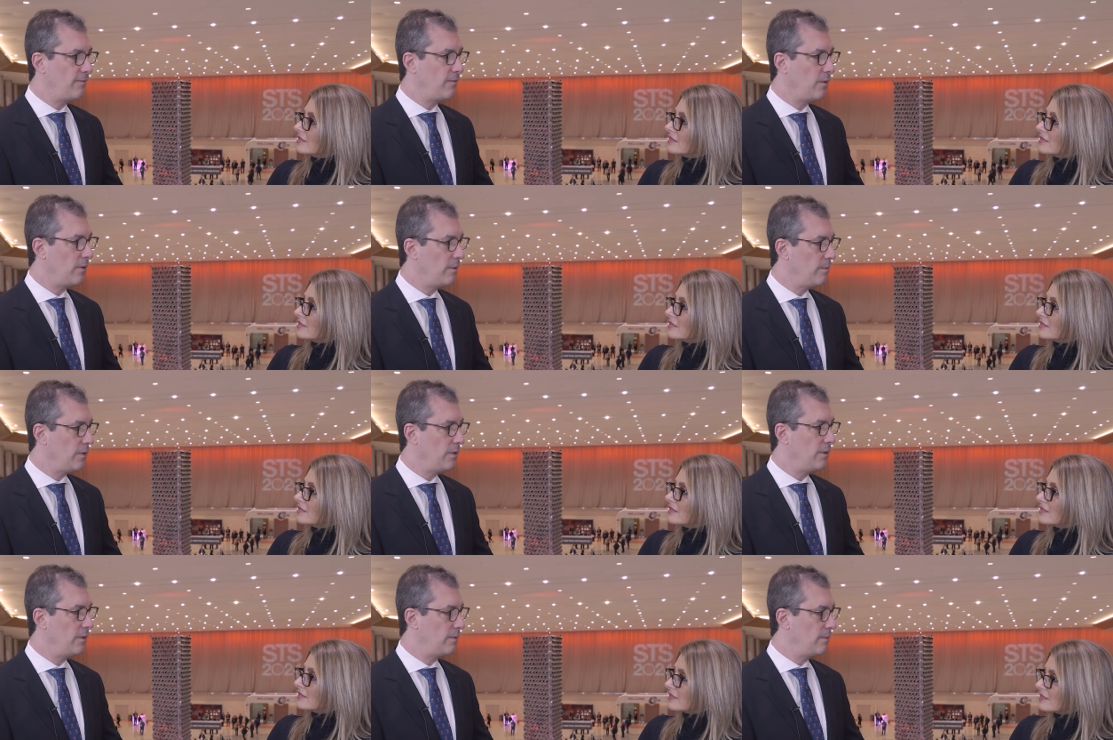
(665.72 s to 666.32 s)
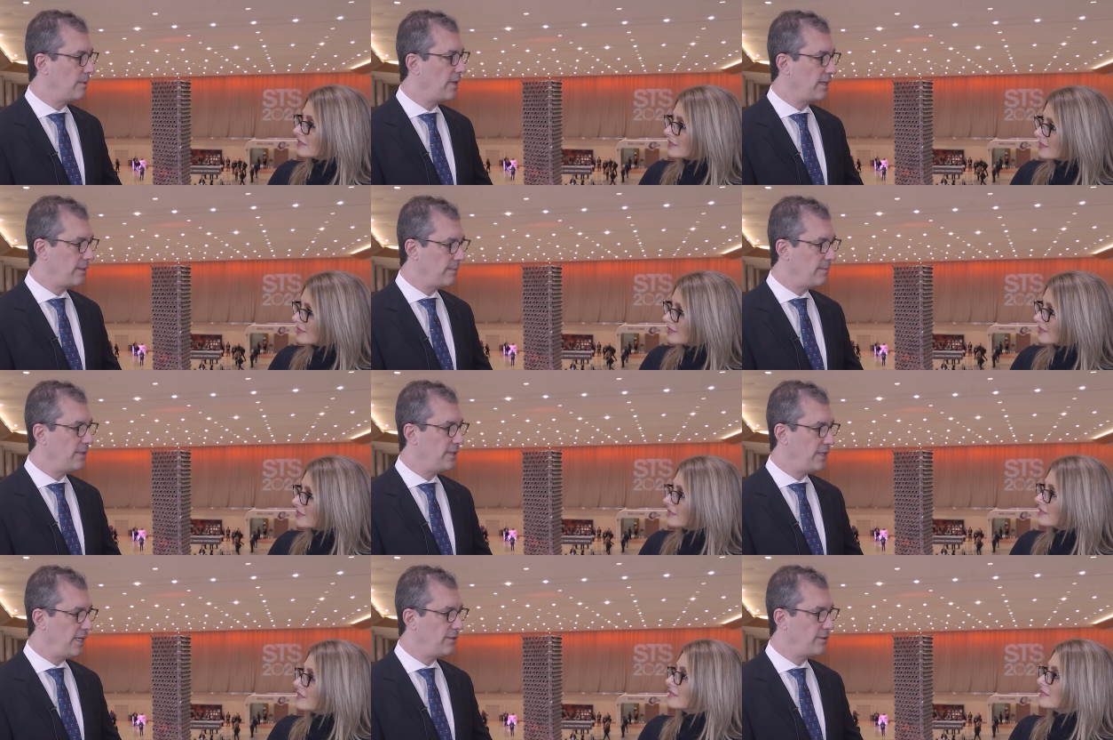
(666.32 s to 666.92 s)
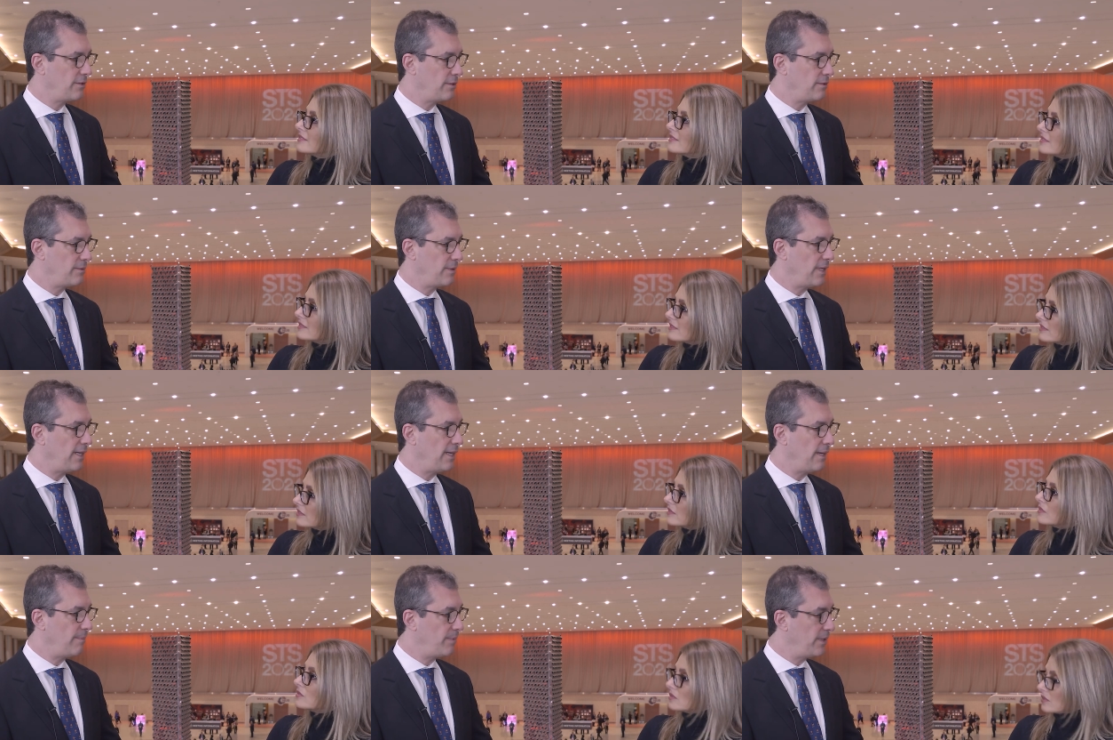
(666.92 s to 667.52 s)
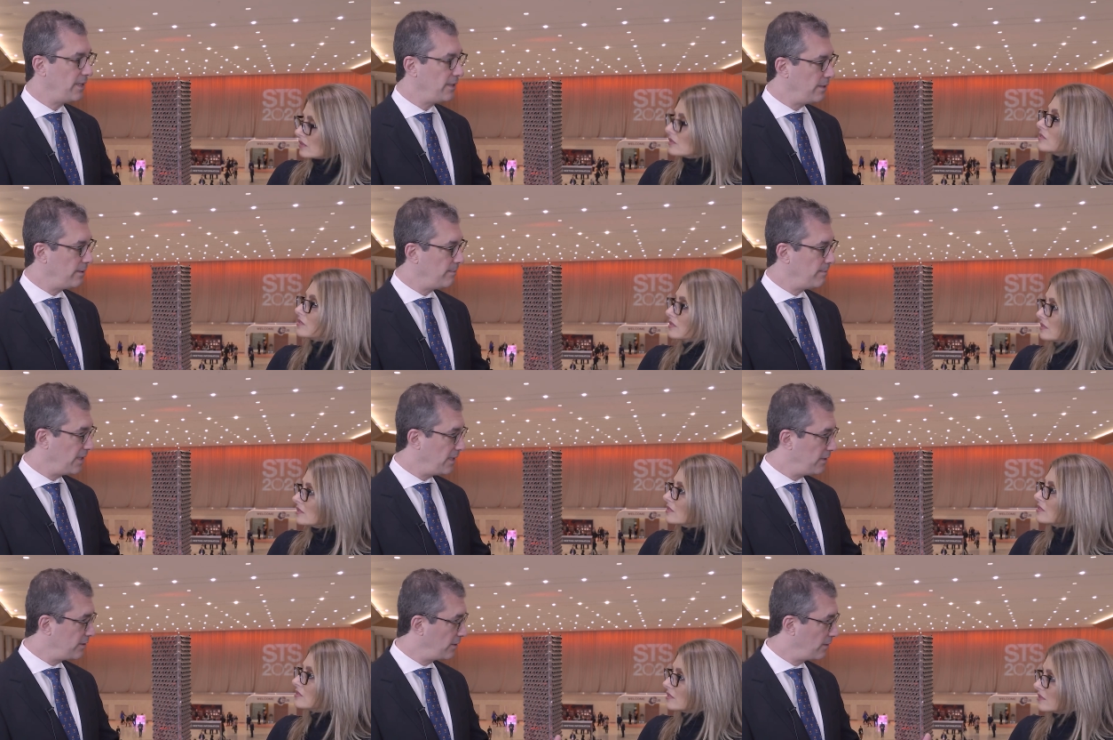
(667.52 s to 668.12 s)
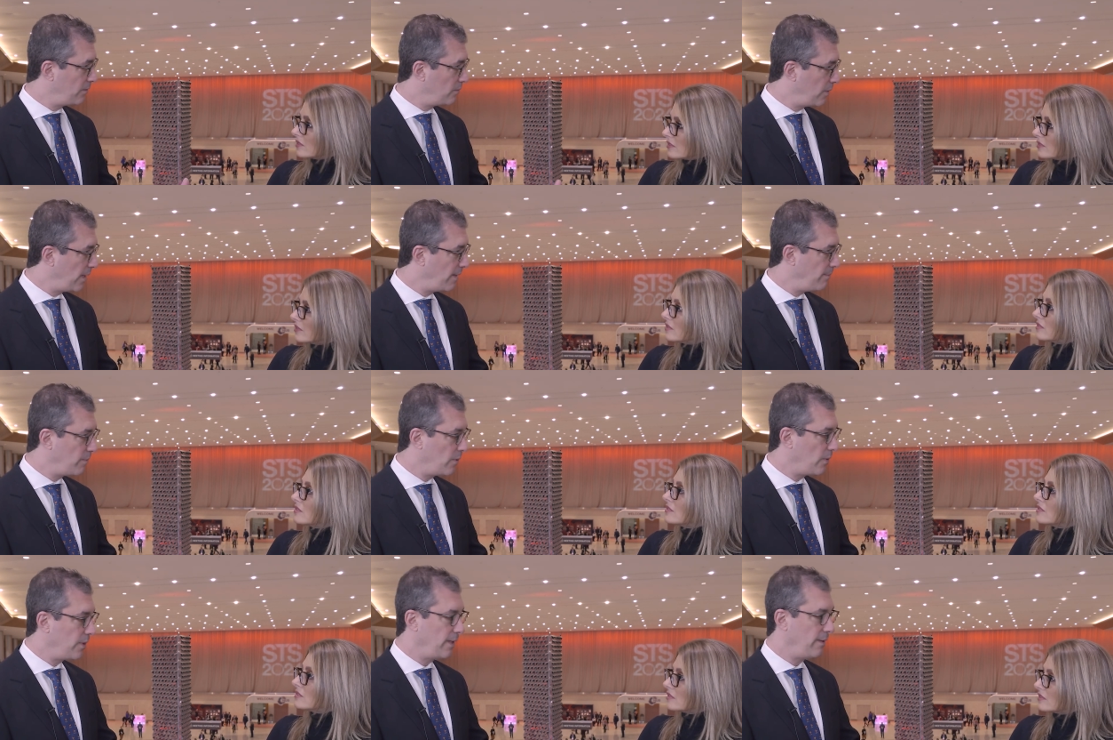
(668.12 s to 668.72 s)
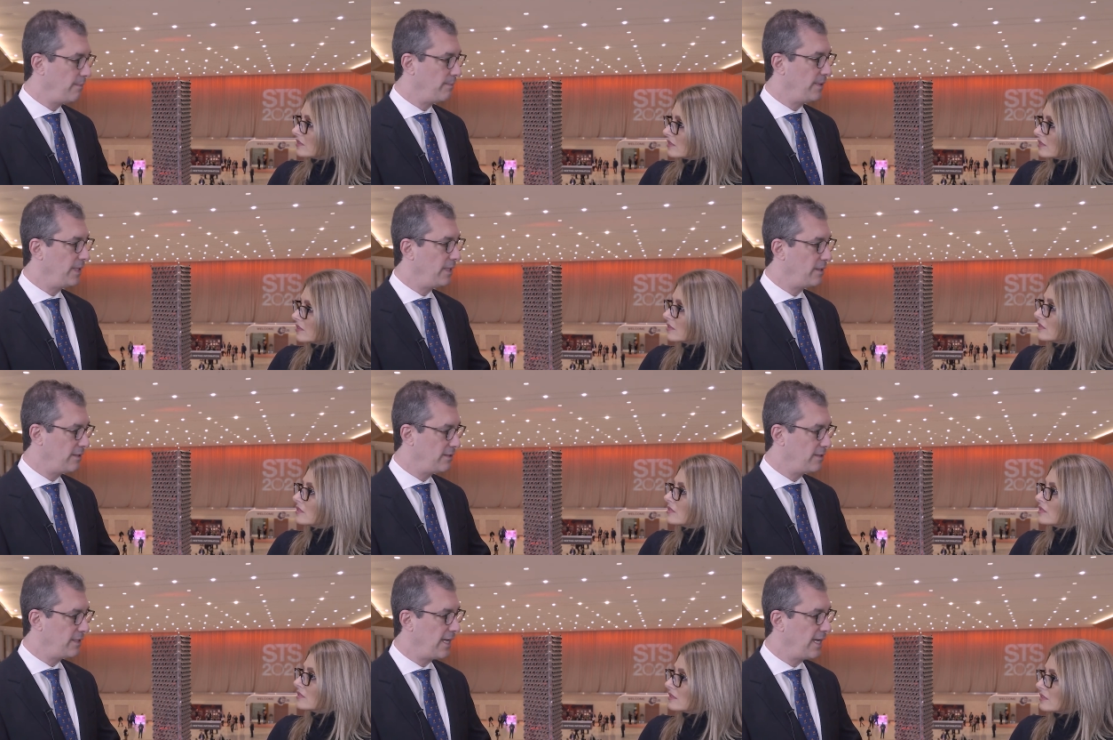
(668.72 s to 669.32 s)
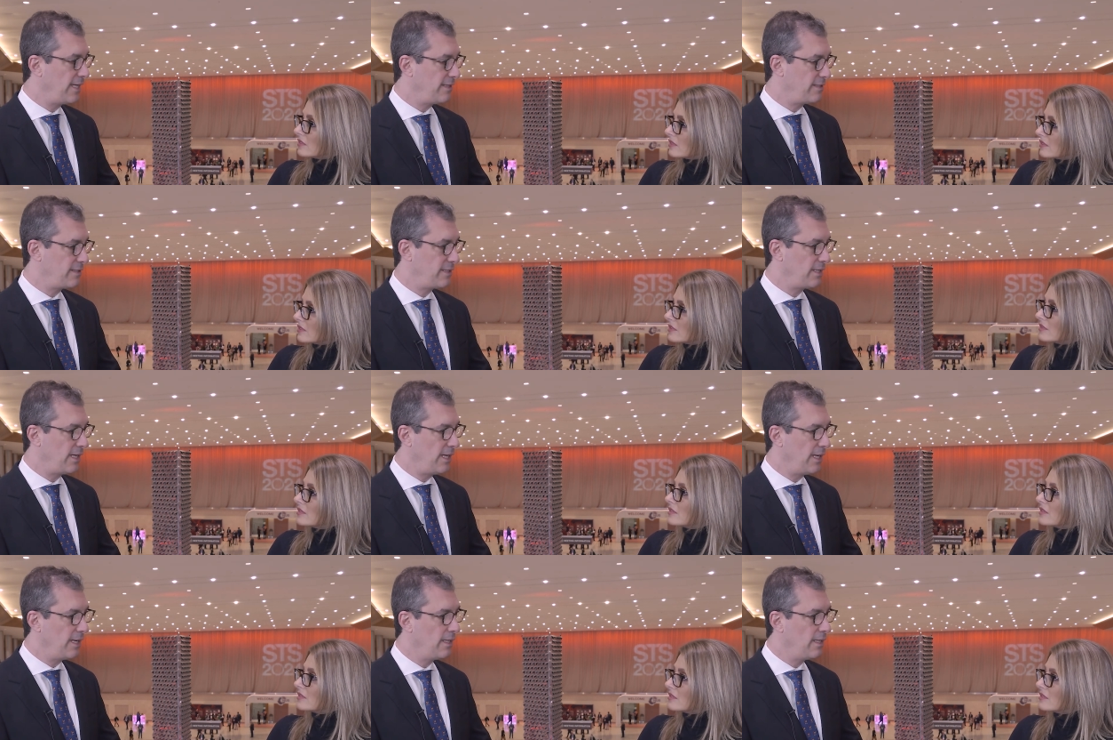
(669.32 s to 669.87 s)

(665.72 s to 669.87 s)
Speaker 1: formal recommendations around that. But it's a great point, because that's